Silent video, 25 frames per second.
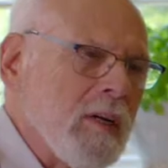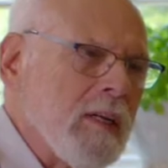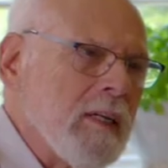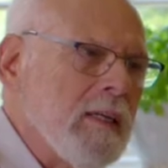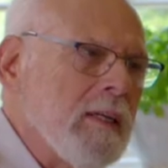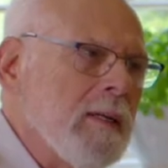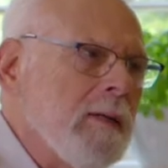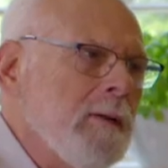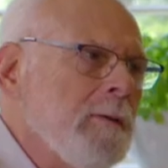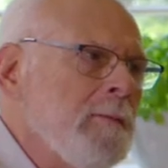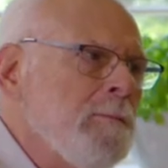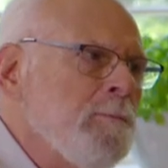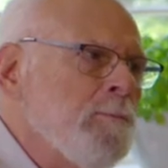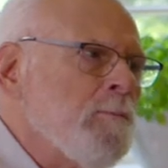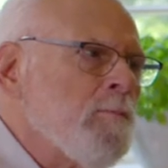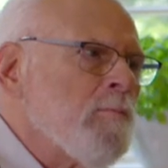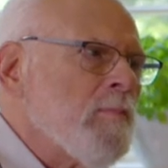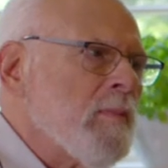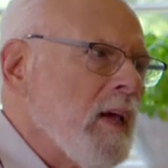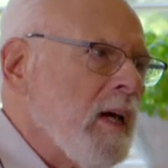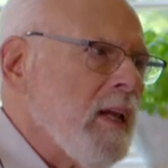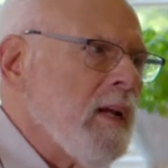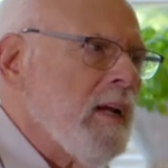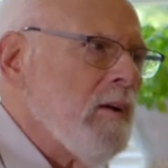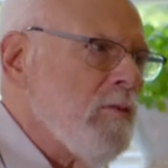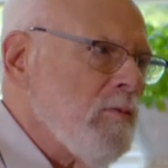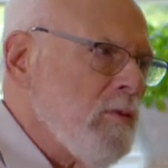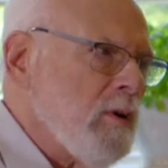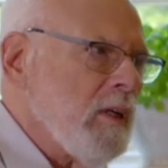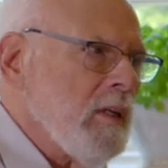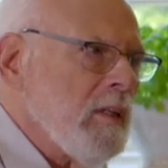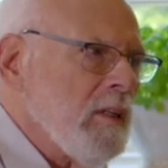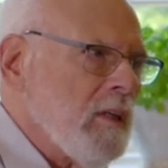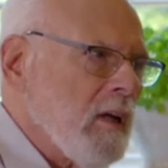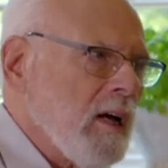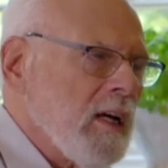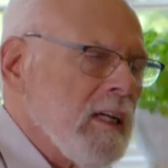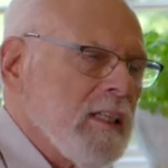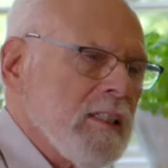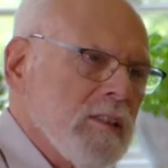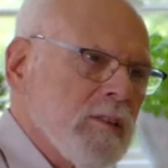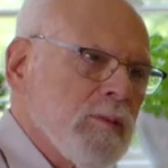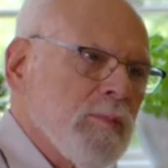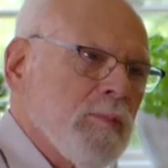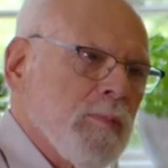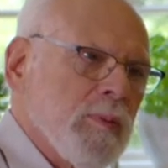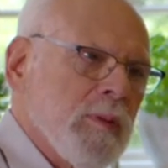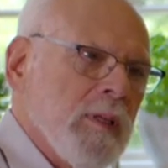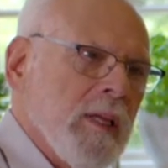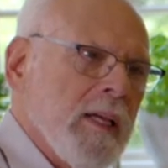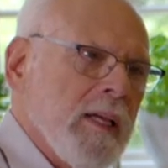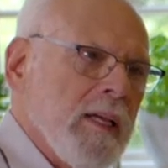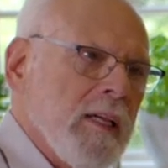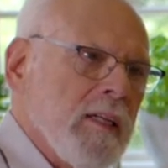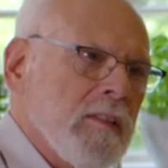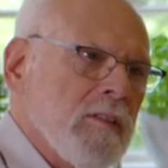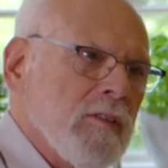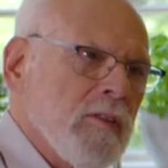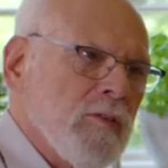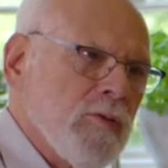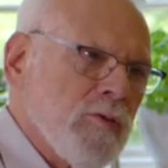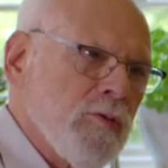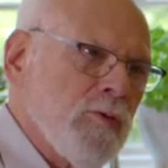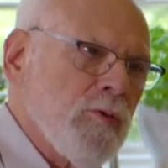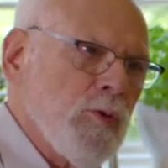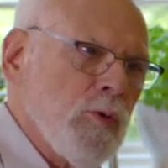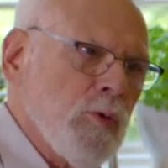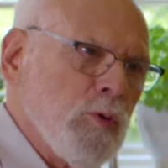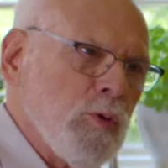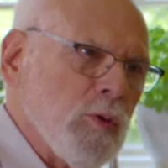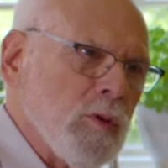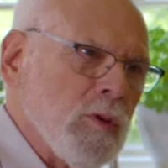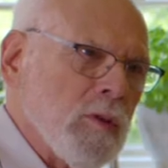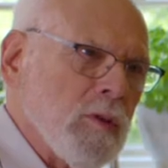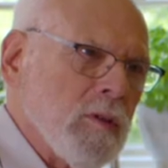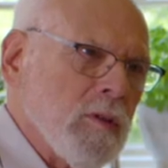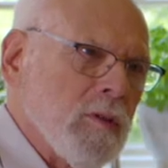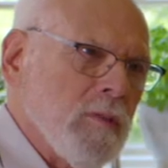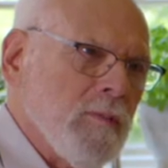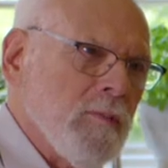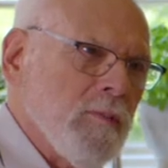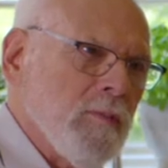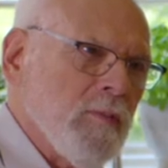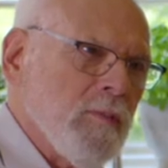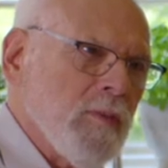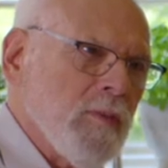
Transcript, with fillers: and documenting the waste and weirdness of